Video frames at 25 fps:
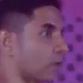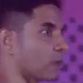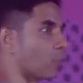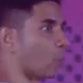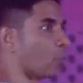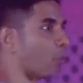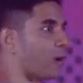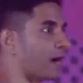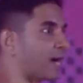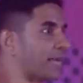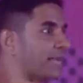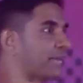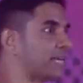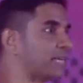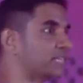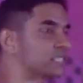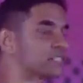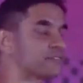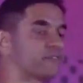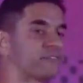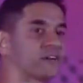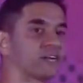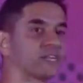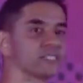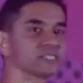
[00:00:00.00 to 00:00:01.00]
Why is
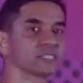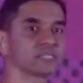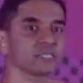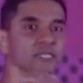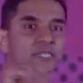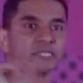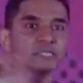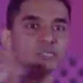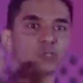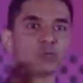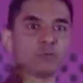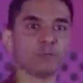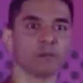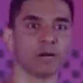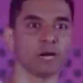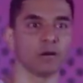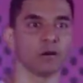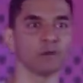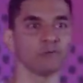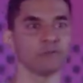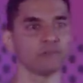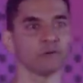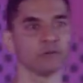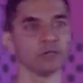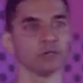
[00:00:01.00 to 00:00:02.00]
fasting so
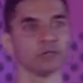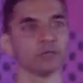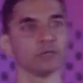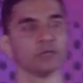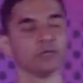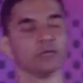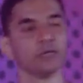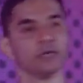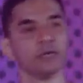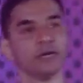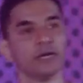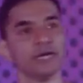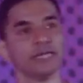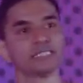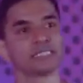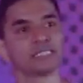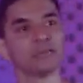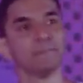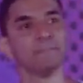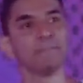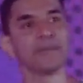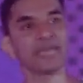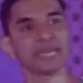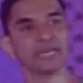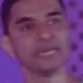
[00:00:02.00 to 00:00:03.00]
powerful? It's a
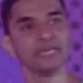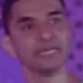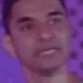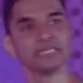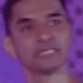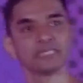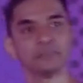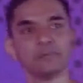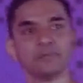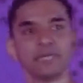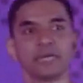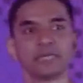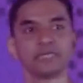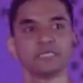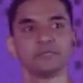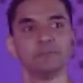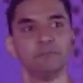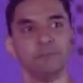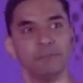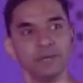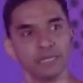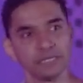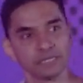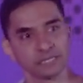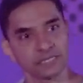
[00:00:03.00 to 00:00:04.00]
mechanism that is
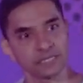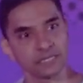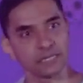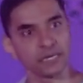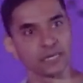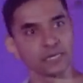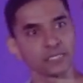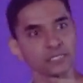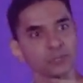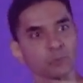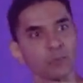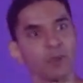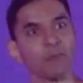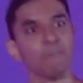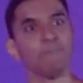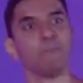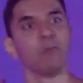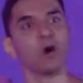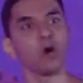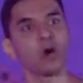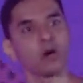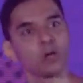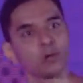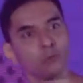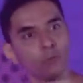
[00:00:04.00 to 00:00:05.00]
built in us. We're
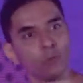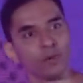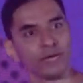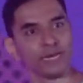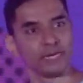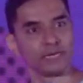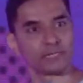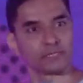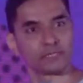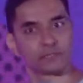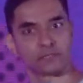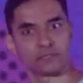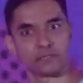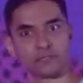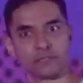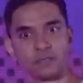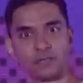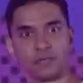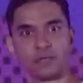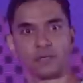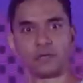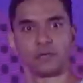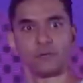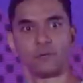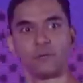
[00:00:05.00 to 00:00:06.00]
born with it.
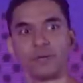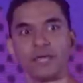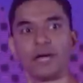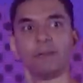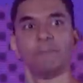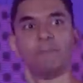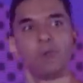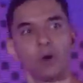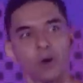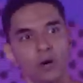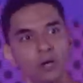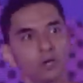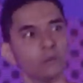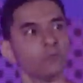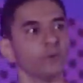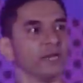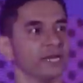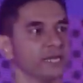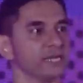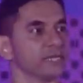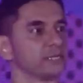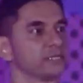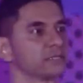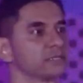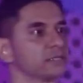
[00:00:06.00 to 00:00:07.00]
We are born with
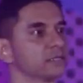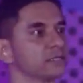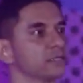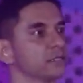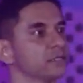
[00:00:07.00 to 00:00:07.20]
it.